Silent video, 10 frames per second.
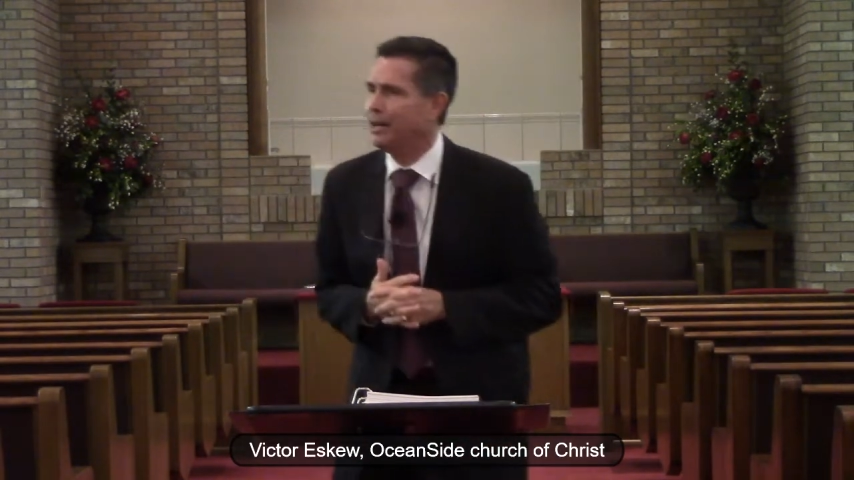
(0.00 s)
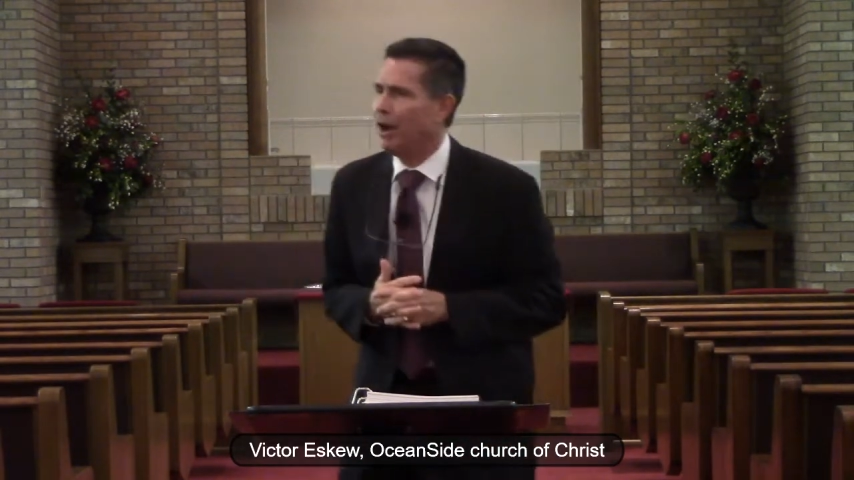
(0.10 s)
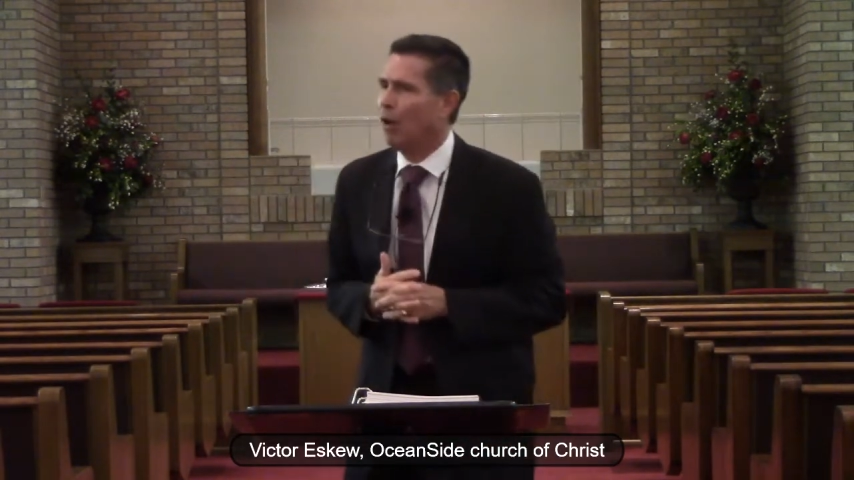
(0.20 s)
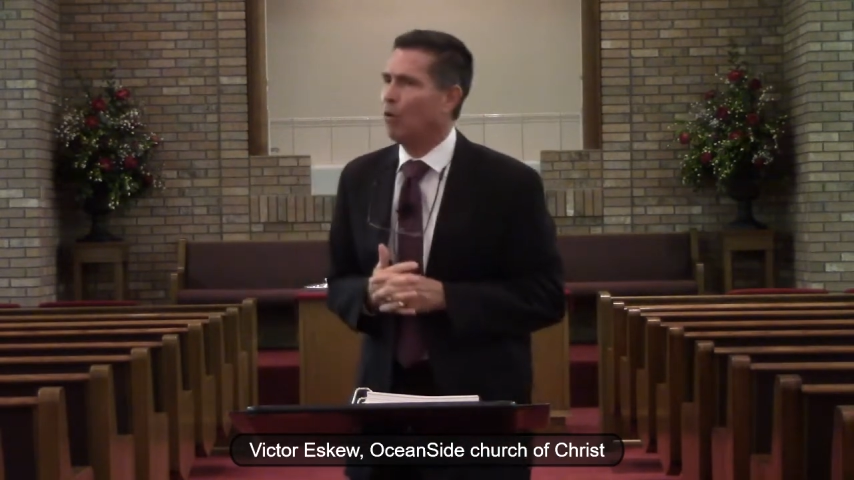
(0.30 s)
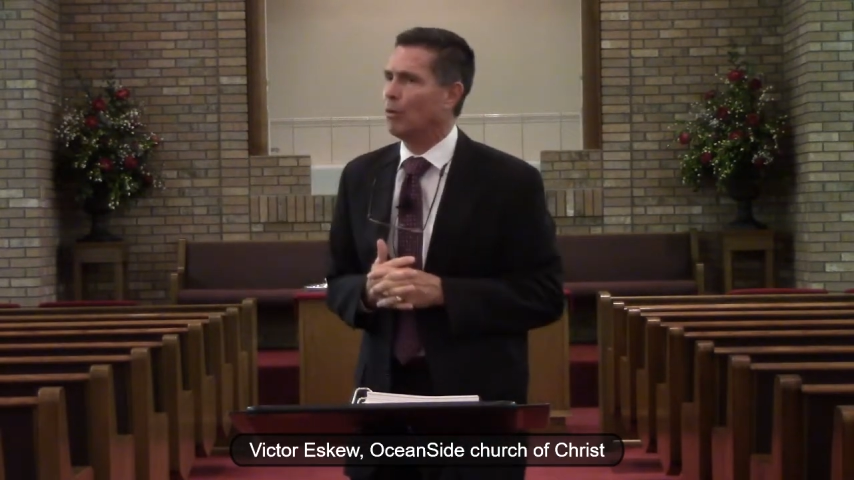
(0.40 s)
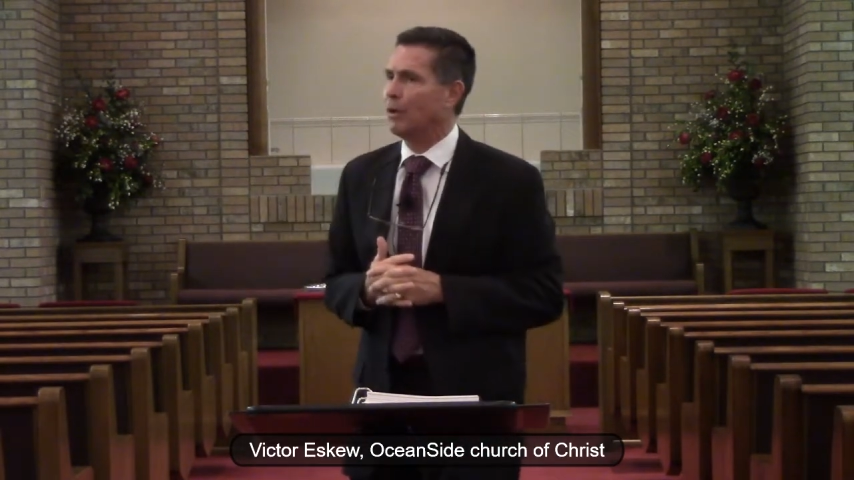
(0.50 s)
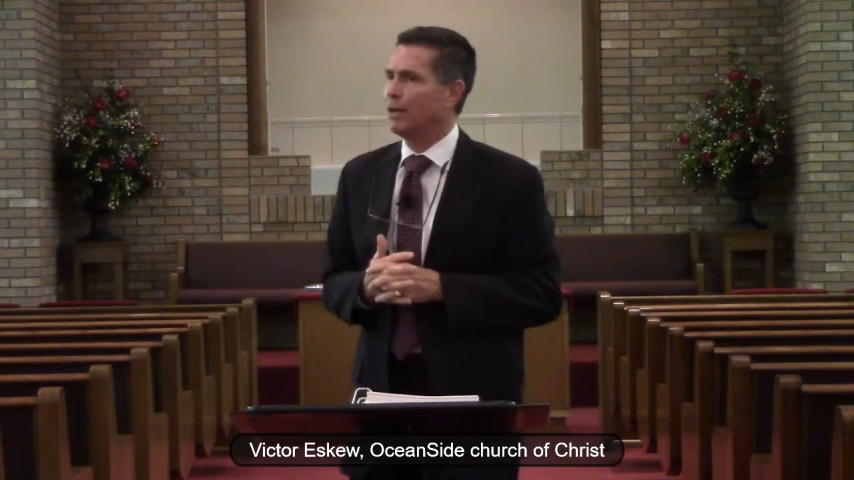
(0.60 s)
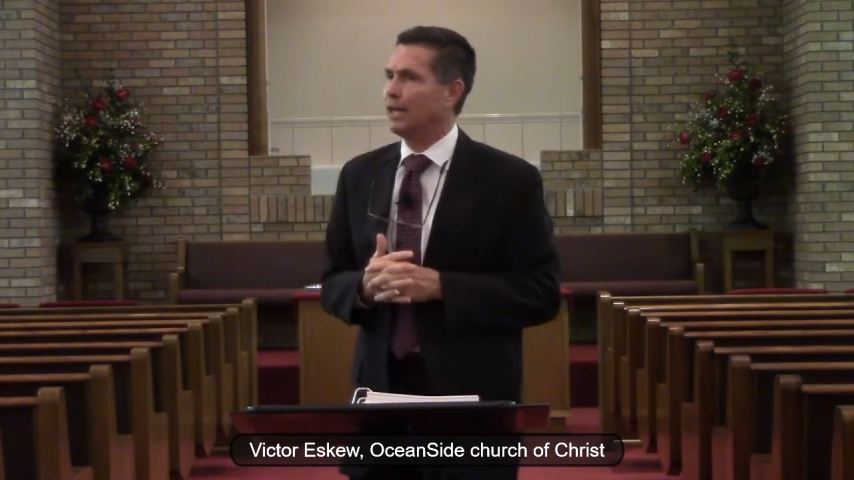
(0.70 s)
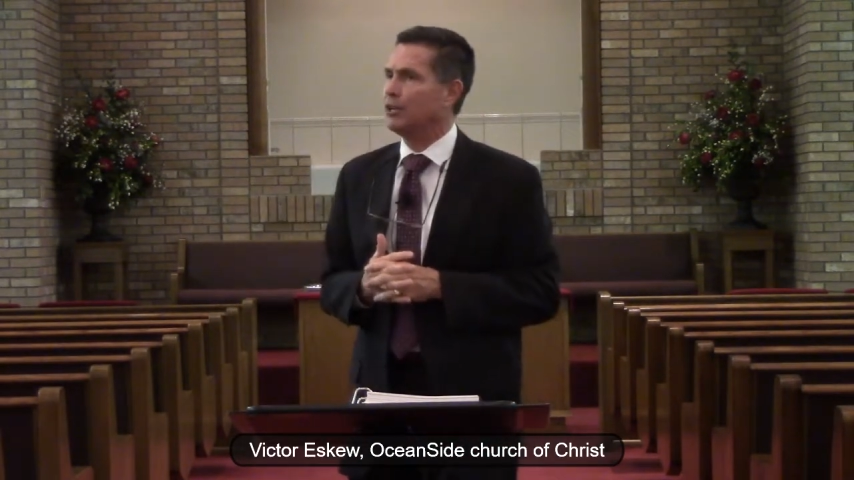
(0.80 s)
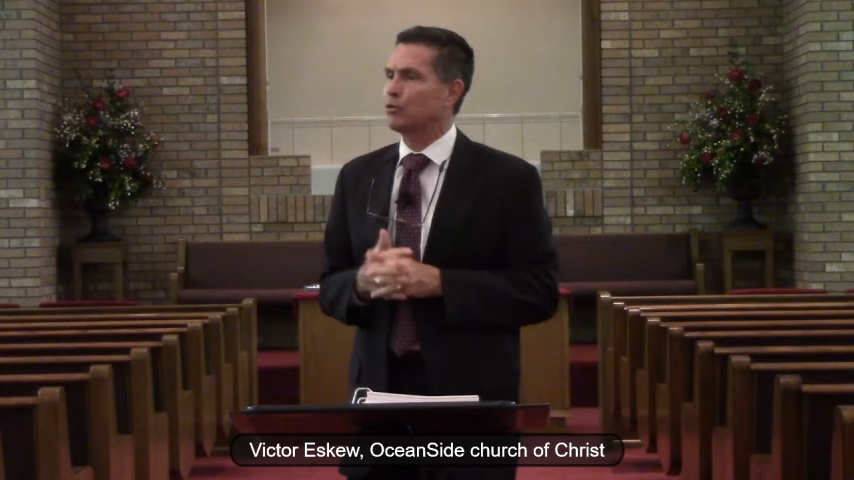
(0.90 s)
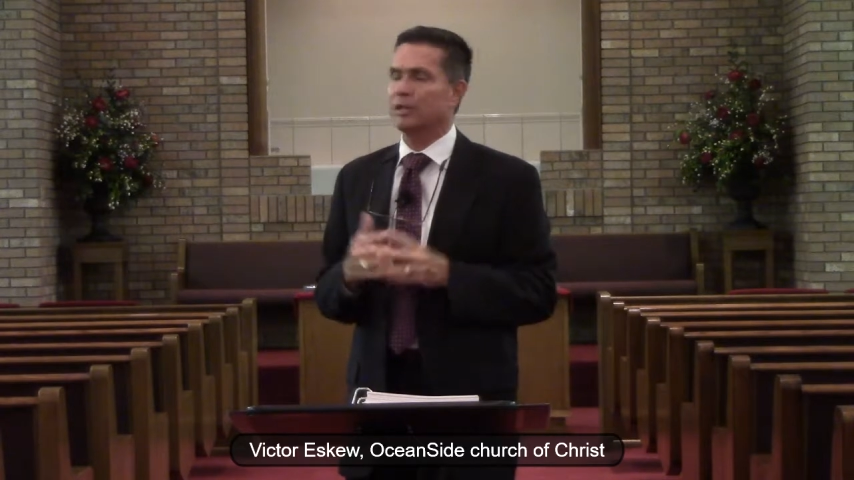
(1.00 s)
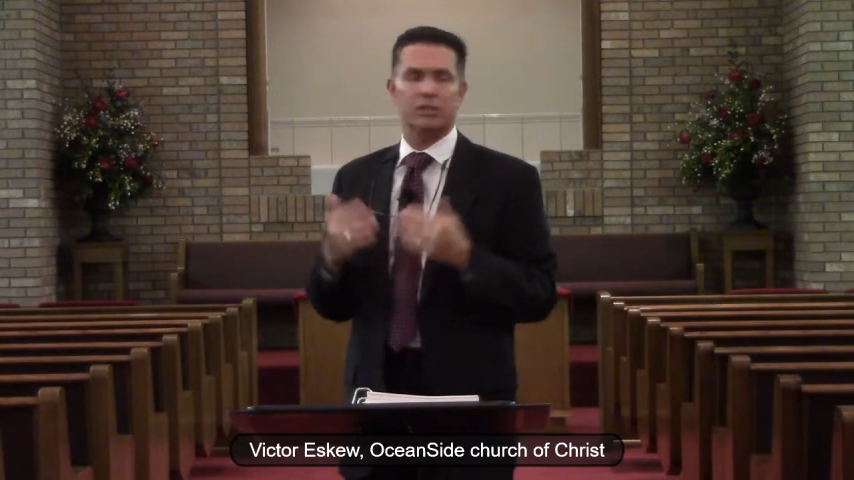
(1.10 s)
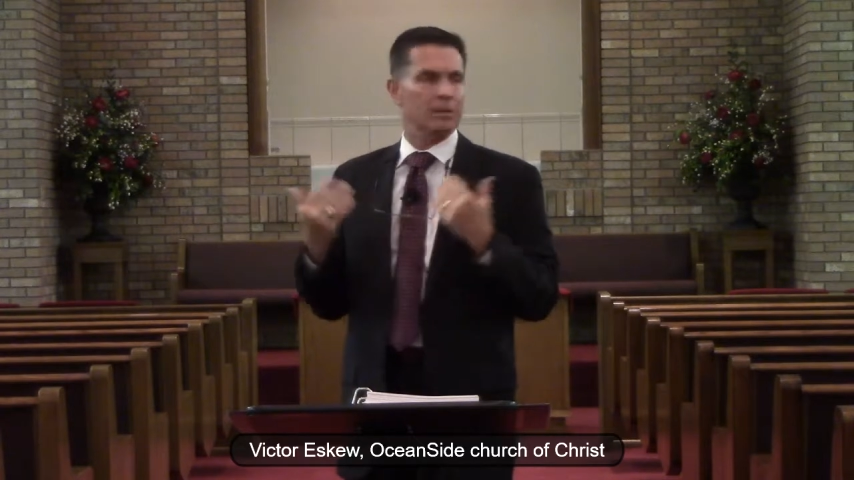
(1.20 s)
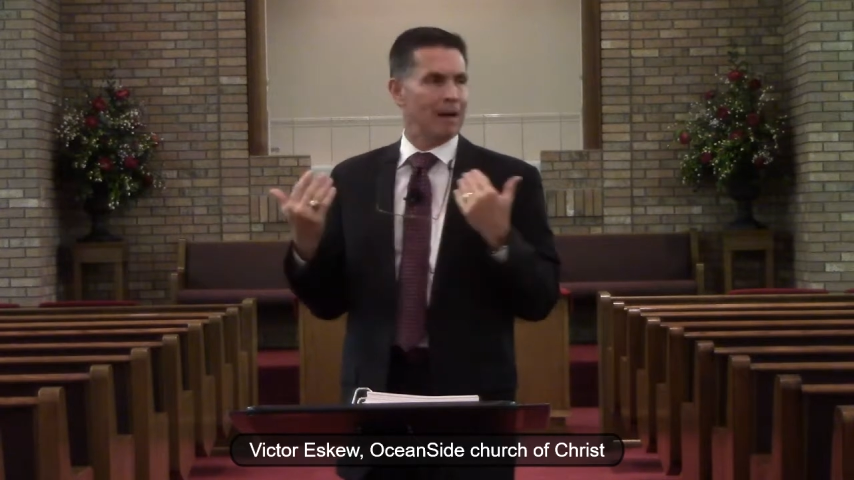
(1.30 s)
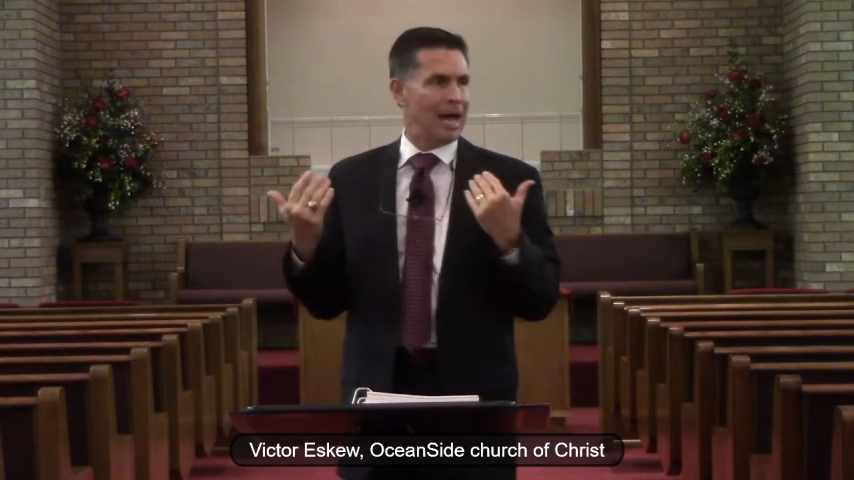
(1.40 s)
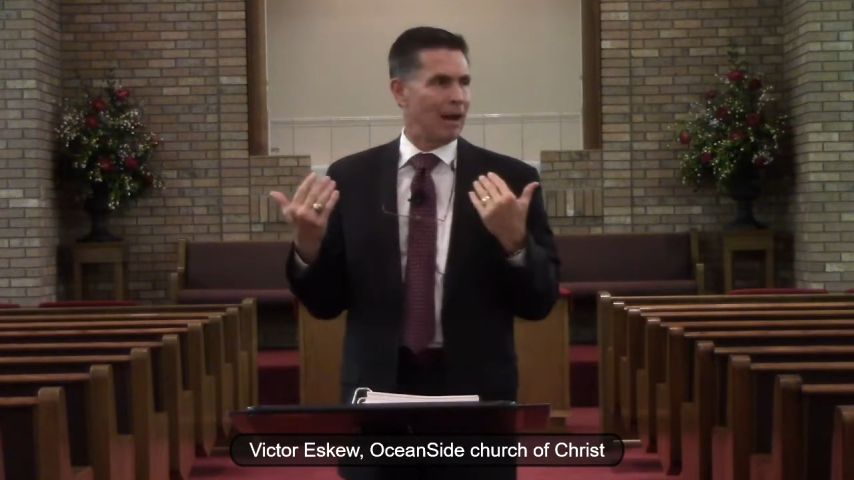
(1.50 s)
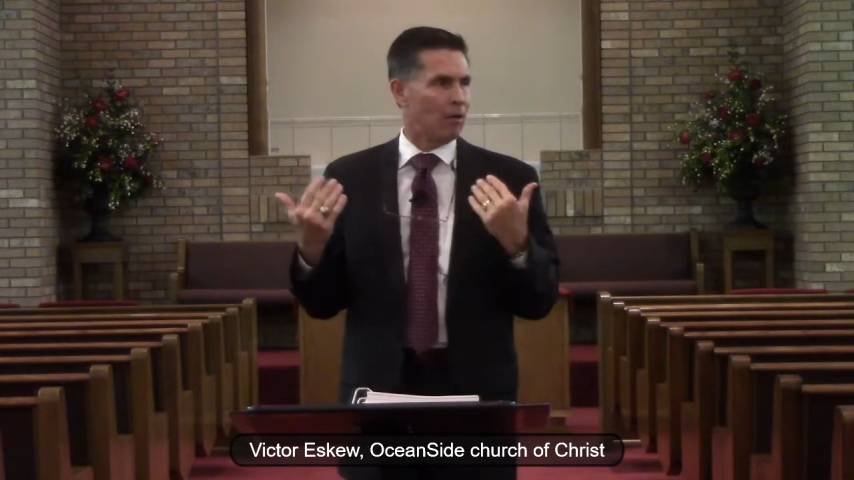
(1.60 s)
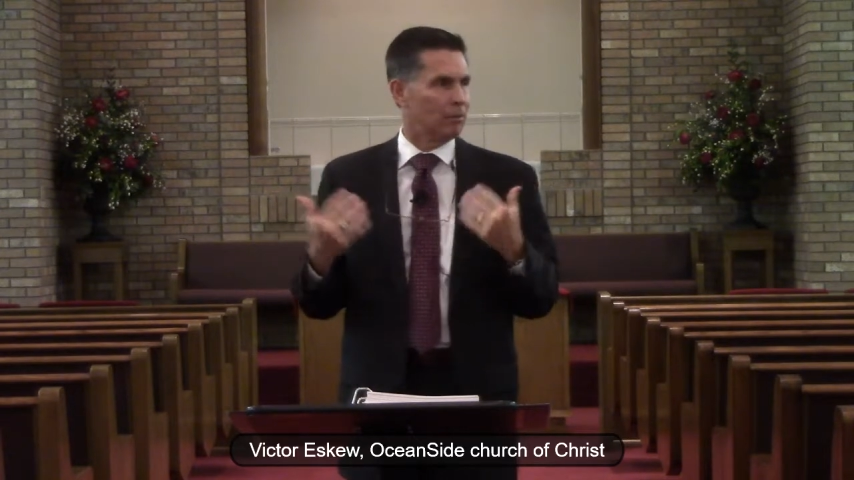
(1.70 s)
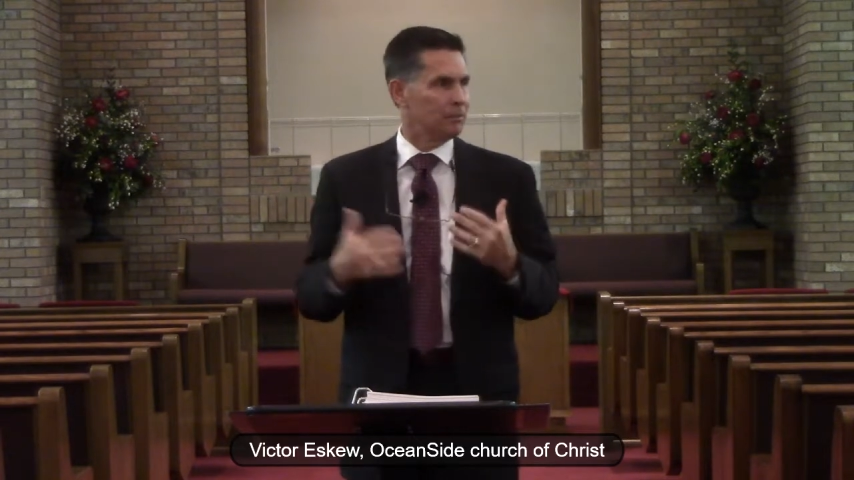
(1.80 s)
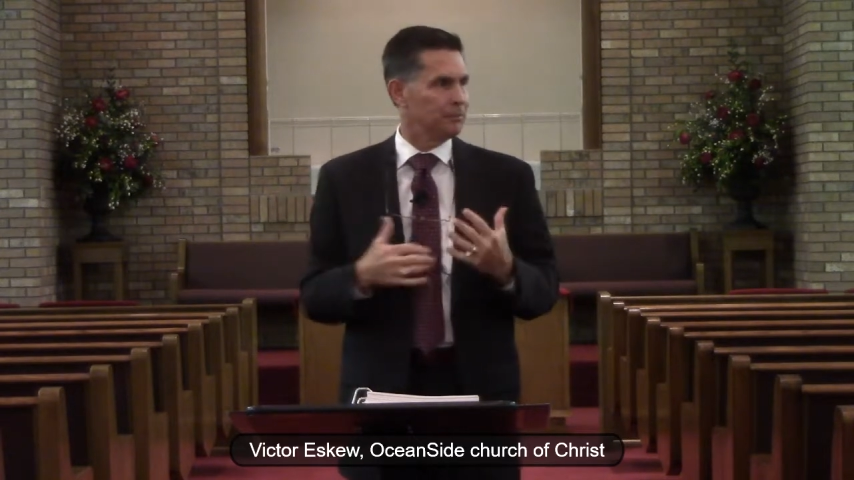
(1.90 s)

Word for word: No. He treats them how?